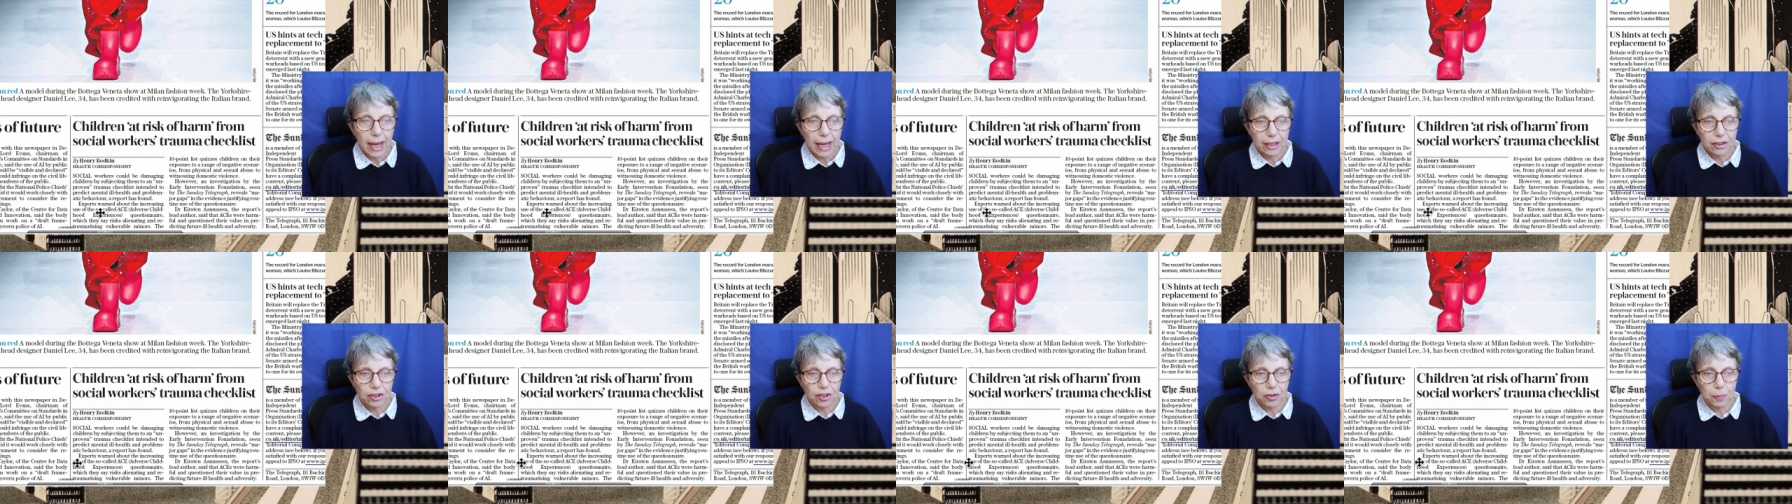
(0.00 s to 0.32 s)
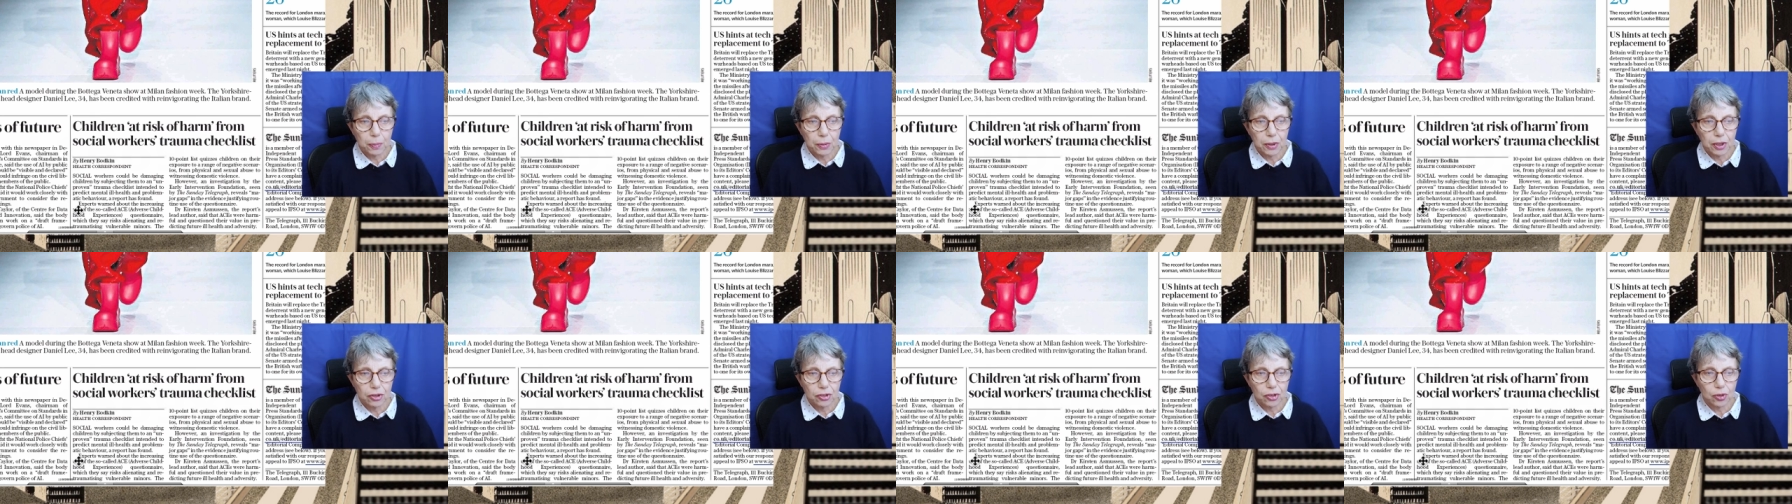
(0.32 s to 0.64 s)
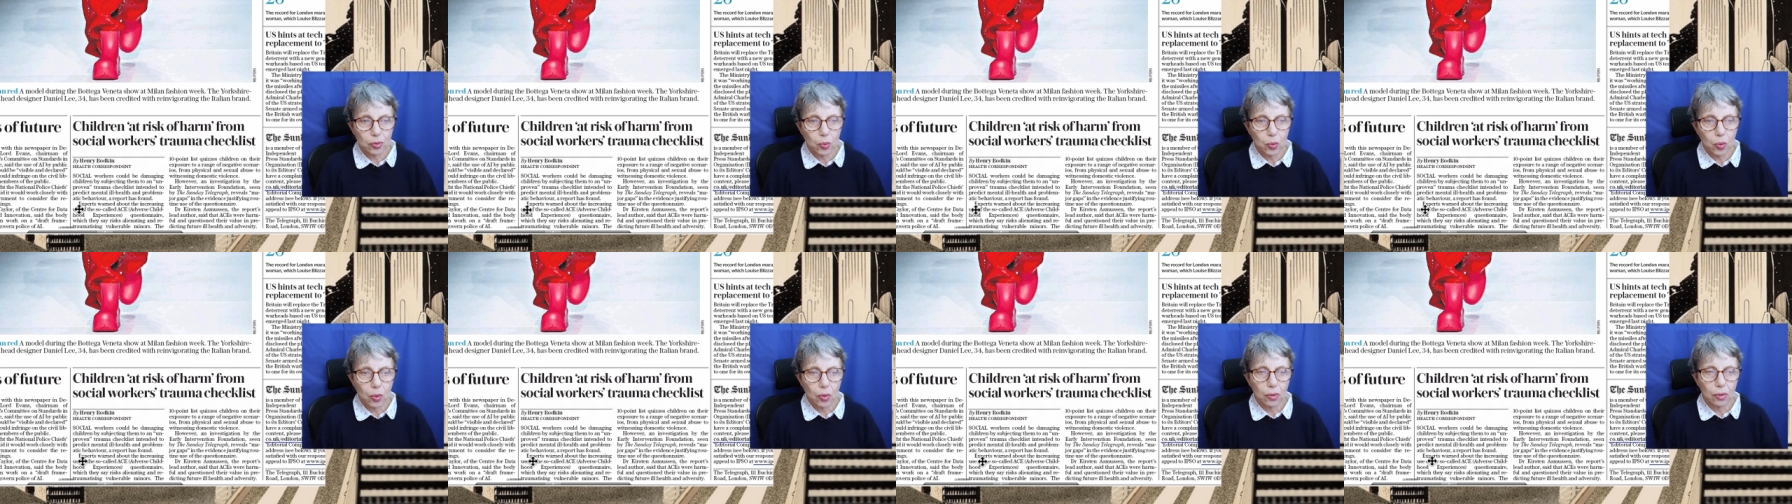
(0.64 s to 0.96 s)

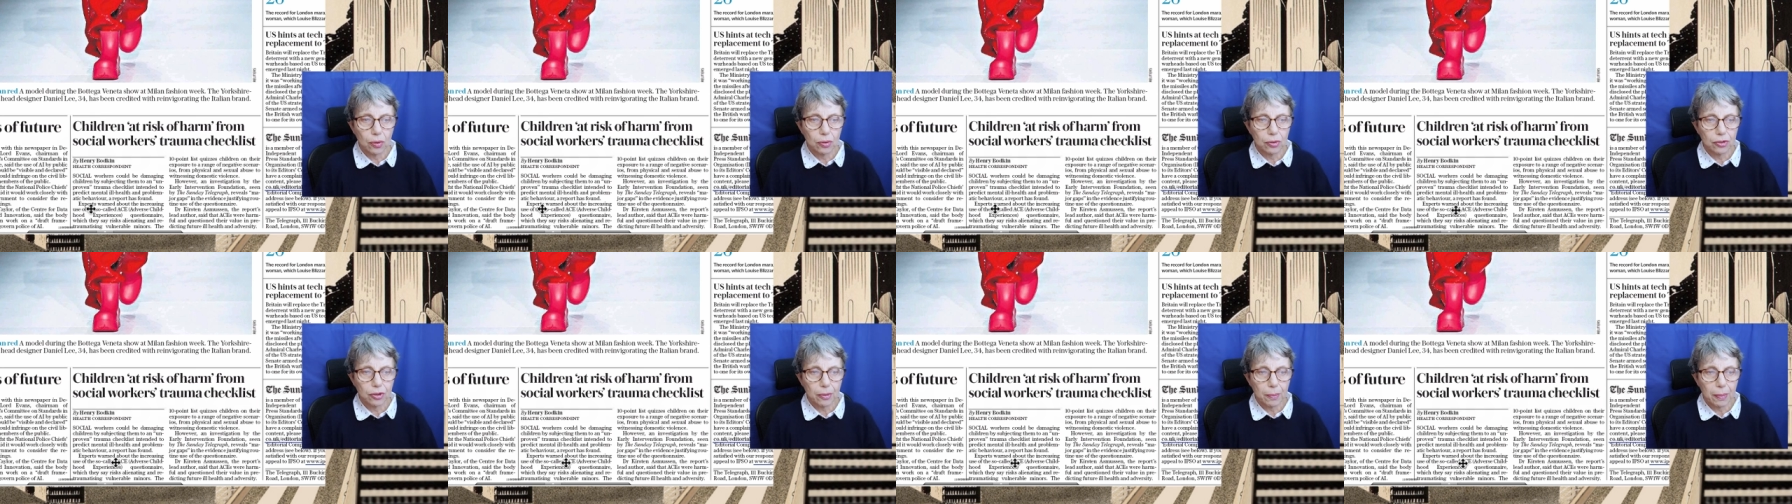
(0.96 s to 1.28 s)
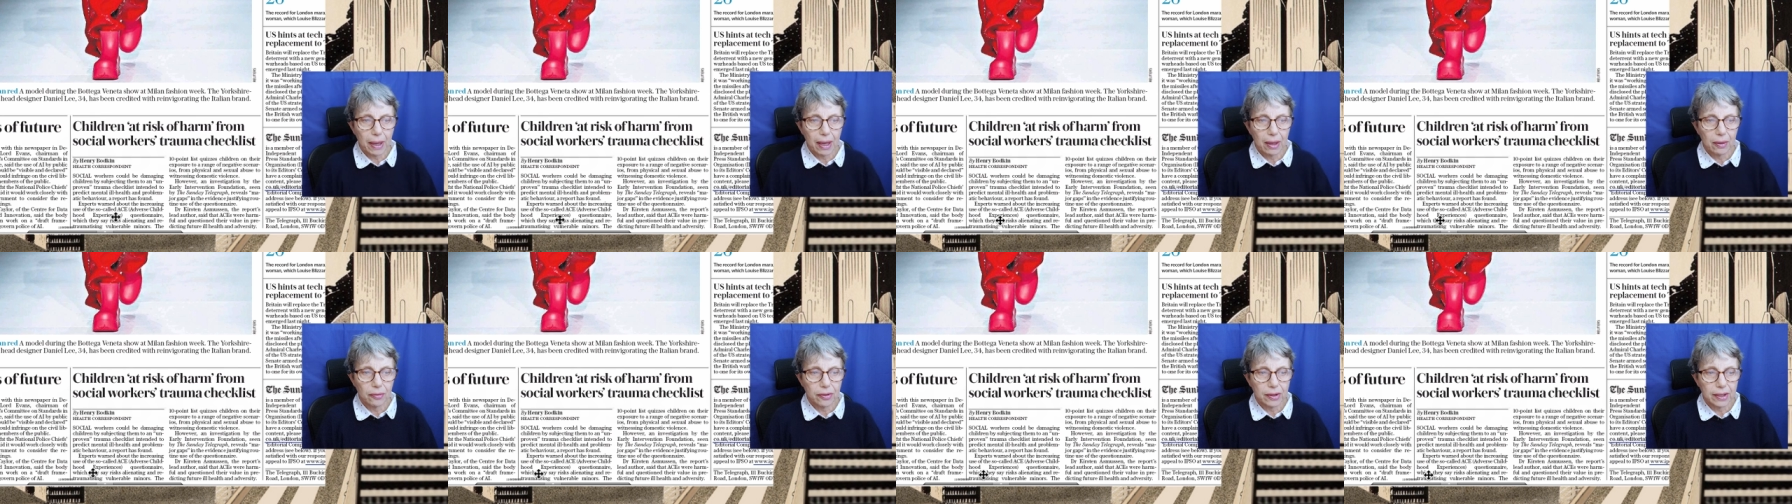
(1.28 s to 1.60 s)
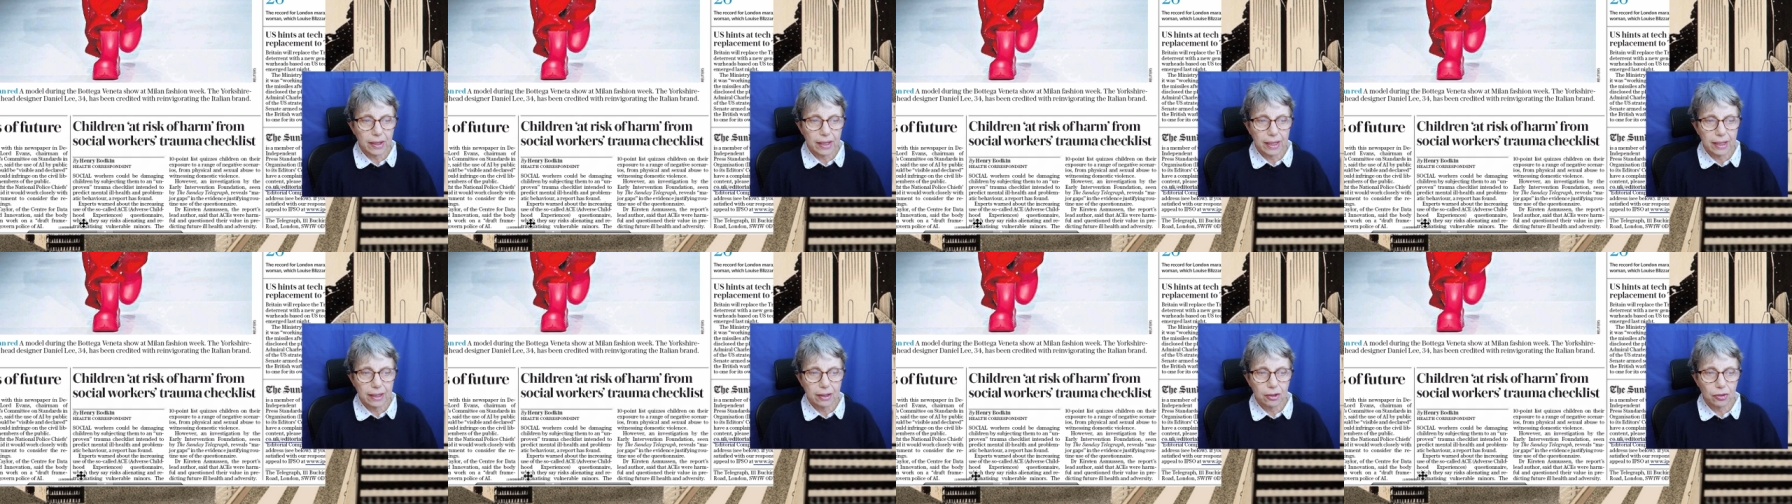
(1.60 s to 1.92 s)
Experts warned about
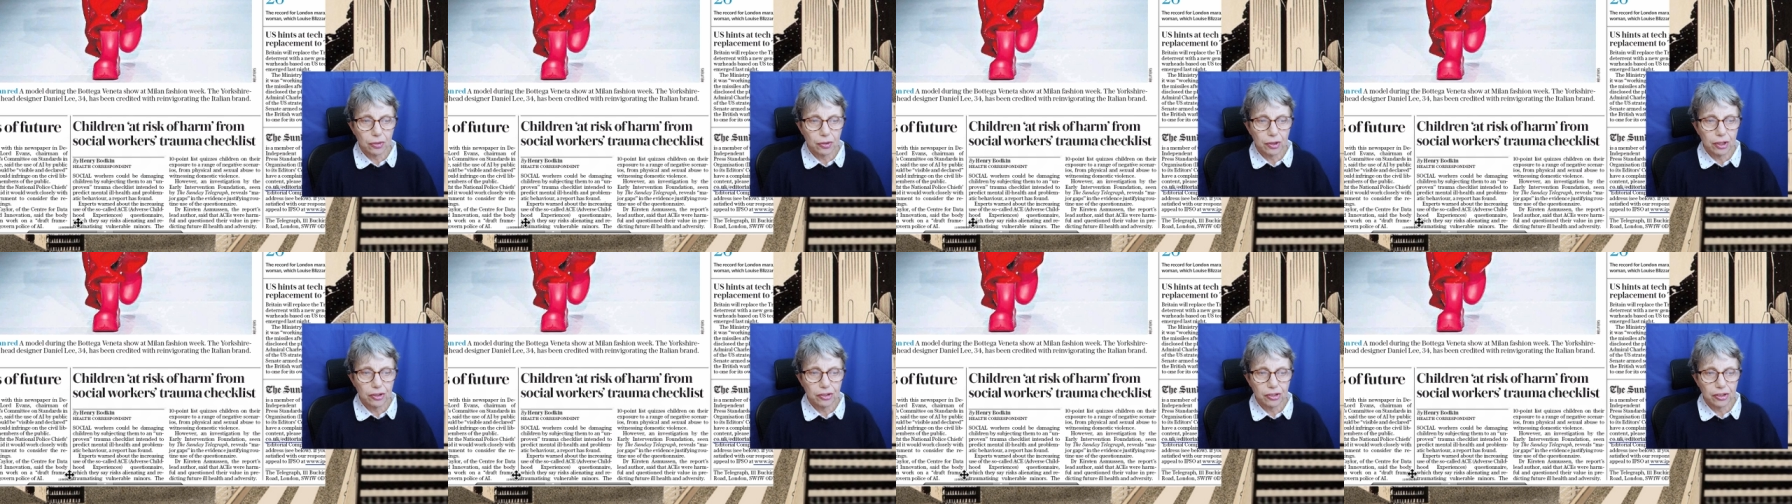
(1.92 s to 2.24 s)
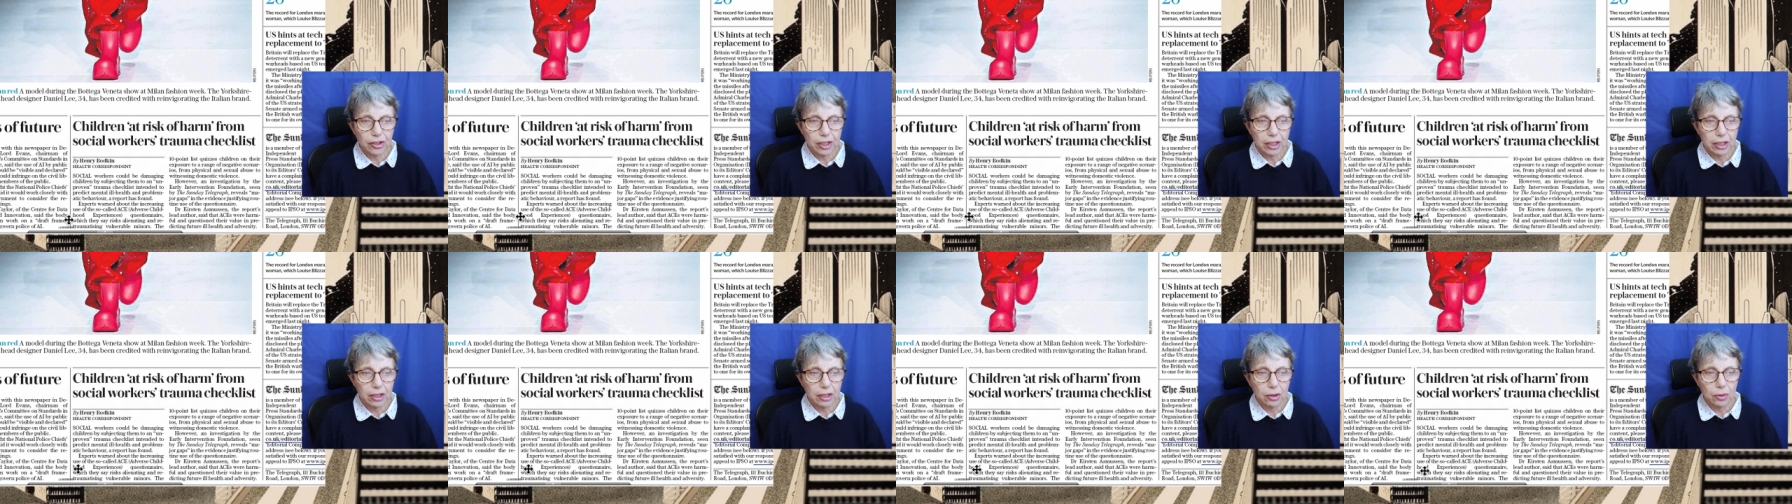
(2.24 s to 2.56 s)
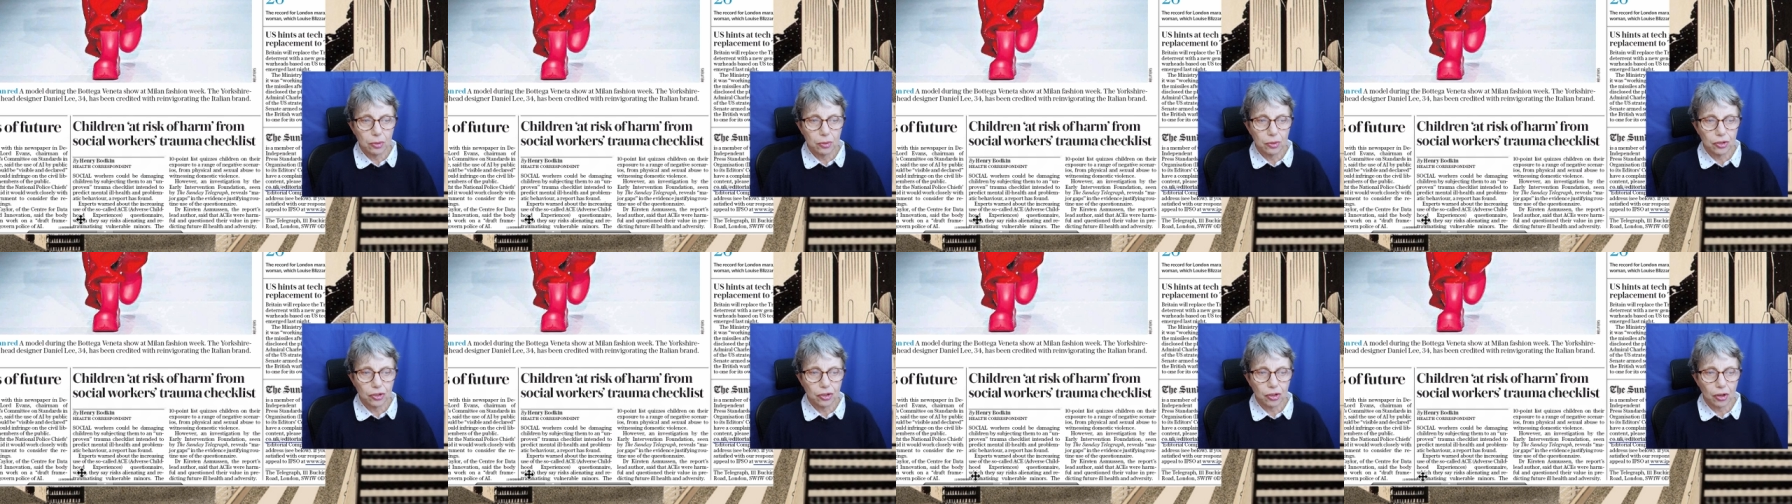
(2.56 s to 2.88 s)
the increasing
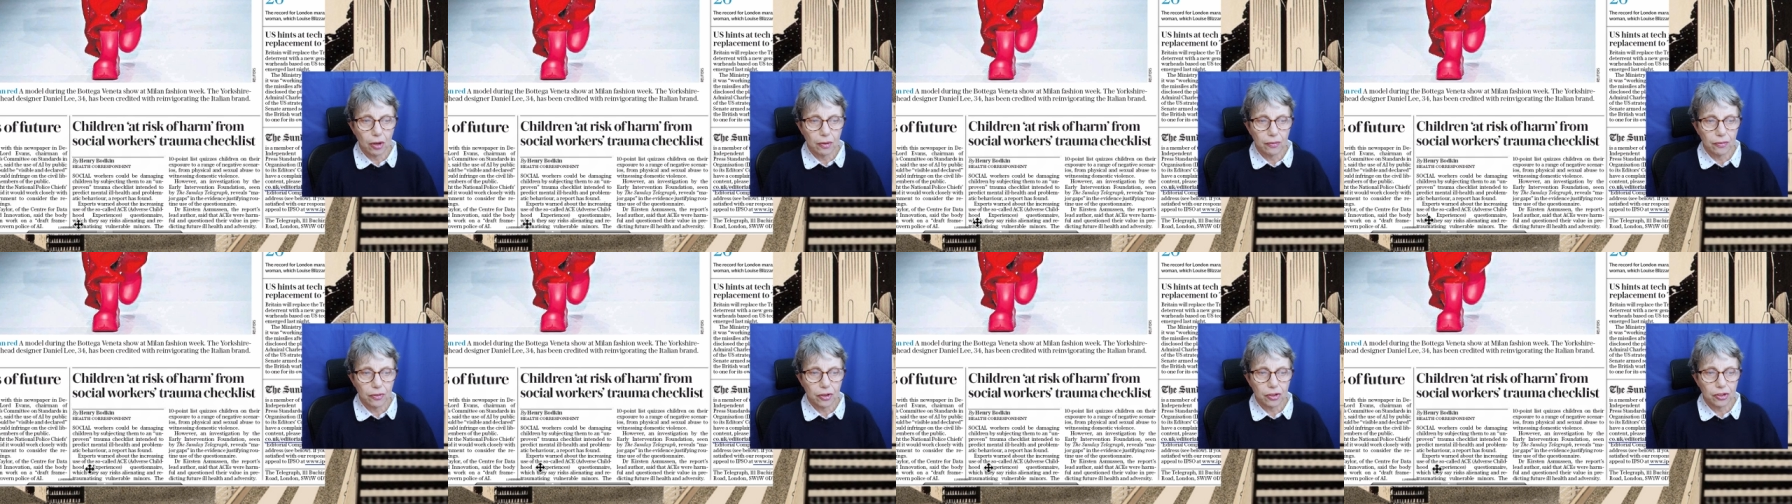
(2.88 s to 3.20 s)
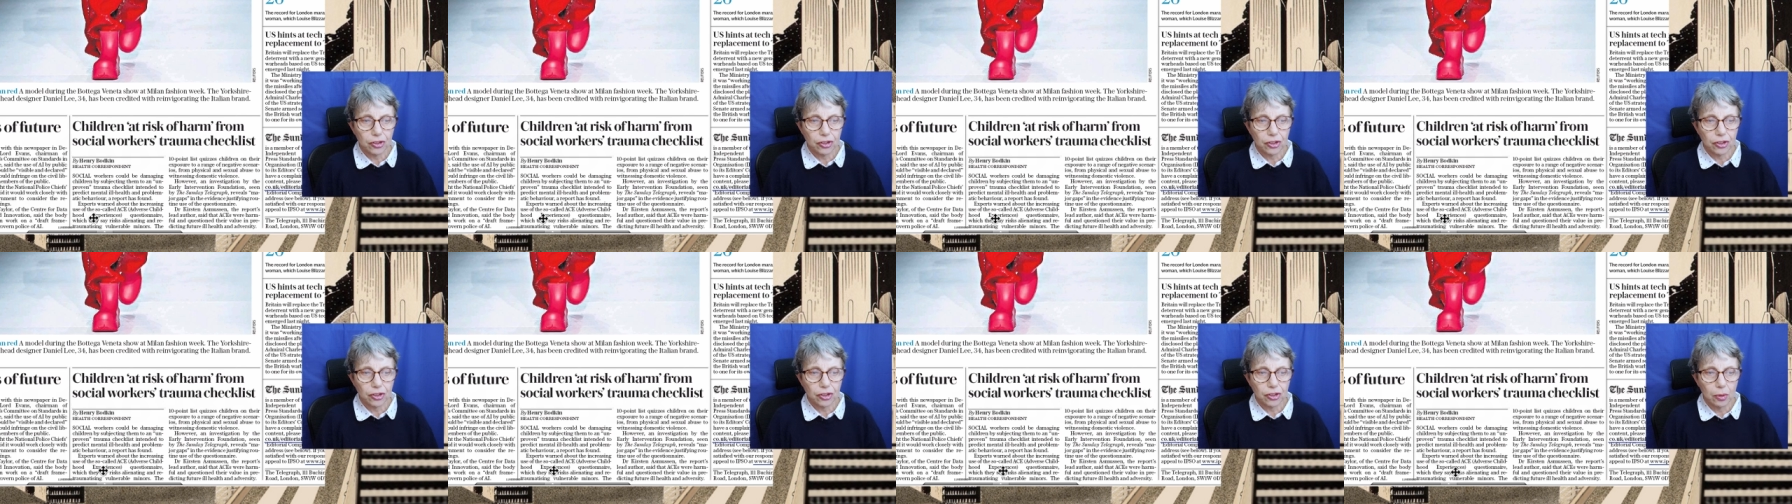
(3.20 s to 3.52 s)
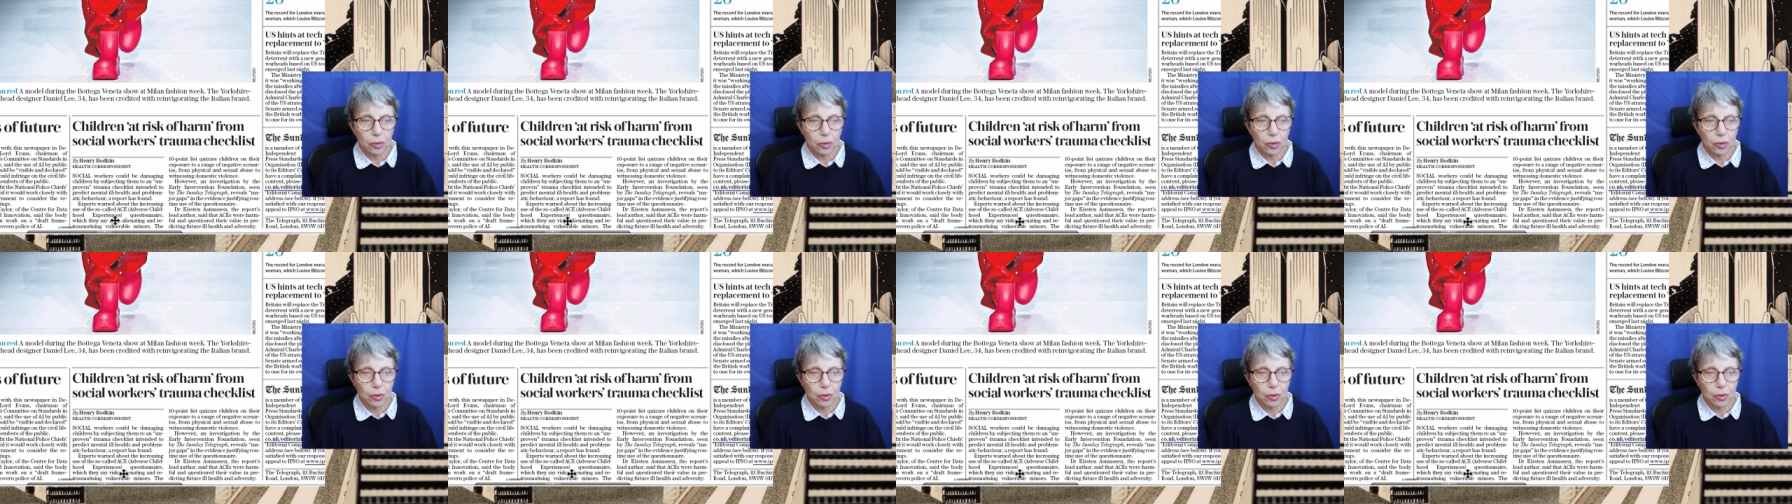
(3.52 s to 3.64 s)
use of the so